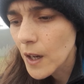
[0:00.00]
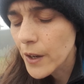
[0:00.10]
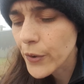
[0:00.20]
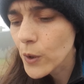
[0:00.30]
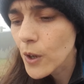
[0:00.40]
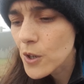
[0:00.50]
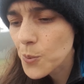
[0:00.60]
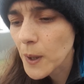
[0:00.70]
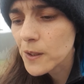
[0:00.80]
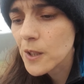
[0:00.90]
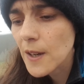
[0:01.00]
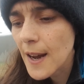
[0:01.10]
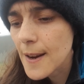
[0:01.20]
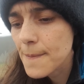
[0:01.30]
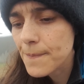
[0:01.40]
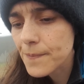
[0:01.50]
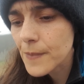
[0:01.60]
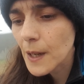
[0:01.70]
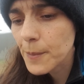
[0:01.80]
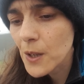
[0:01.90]
If all goes well today,
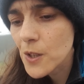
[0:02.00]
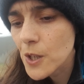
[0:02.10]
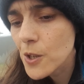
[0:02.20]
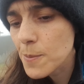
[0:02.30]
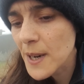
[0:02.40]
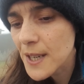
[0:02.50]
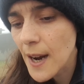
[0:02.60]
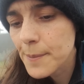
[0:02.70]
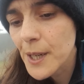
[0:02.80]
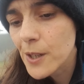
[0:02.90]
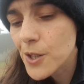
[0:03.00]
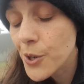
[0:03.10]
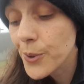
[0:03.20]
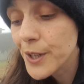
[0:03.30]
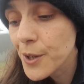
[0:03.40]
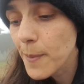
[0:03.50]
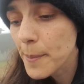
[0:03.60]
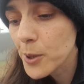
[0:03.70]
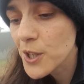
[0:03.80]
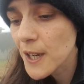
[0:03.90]
I'm going to use my time here to renew my
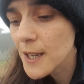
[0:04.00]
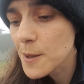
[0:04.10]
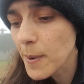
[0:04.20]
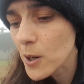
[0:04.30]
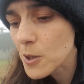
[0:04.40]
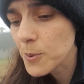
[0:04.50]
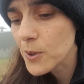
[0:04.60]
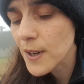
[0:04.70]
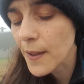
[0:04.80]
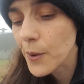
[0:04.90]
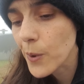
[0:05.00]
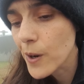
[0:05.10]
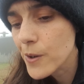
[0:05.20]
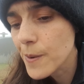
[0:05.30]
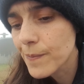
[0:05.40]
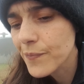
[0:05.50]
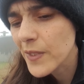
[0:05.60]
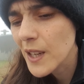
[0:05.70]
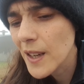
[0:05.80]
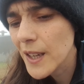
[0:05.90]
Portuguese passport down the road.
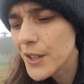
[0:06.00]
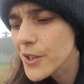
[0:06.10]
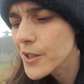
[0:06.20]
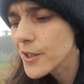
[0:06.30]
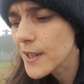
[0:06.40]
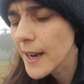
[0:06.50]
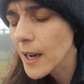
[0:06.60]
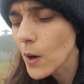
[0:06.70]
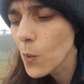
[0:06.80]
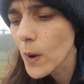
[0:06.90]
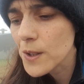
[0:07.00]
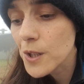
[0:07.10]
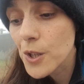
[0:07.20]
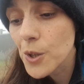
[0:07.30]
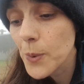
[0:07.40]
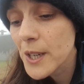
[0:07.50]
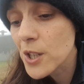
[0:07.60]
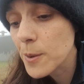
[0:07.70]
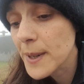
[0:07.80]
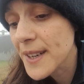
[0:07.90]
It used to take 1 to 2 weeks
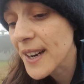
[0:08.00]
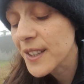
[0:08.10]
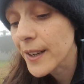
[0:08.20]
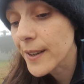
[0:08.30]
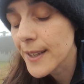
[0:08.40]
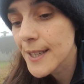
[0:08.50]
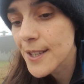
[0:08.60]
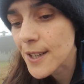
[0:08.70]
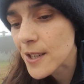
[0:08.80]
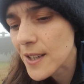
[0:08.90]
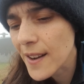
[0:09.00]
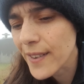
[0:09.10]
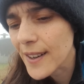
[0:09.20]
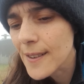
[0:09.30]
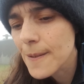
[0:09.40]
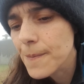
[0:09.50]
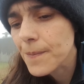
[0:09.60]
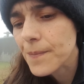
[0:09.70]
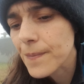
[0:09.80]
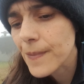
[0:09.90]
to be done here, easiest ever.
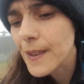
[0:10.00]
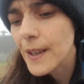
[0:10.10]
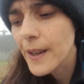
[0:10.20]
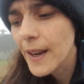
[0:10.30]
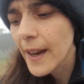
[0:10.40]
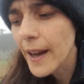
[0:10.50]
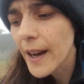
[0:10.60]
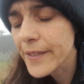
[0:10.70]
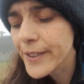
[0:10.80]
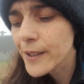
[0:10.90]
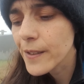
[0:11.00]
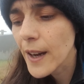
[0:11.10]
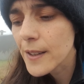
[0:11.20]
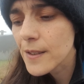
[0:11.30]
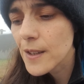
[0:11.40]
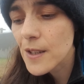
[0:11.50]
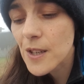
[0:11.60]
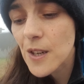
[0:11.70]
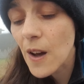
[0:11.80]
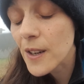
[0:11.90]
I feel that is
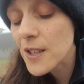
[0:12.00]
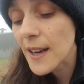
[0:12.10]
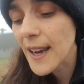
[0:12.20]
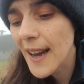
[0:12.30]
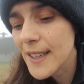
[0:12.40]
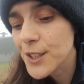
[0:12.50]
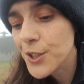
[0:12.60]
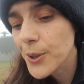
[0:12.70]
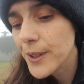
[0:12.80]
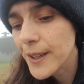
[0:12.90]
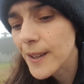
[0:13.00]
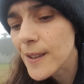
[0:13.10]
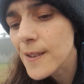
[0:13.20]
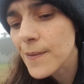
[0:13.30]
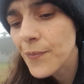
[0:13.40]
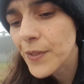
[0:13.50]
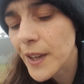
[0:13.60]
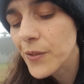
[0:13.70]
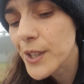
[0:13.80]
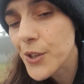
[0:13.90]
as long as I can endure here,
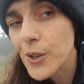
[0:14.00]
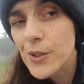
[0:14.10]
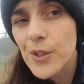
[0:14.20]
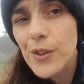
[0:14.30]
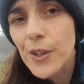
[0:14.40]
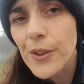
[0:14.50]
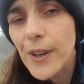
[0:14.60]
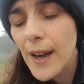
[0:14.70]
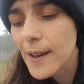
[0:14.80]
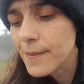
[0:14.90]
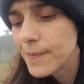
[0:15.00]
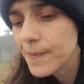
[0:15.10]
then return to the UK.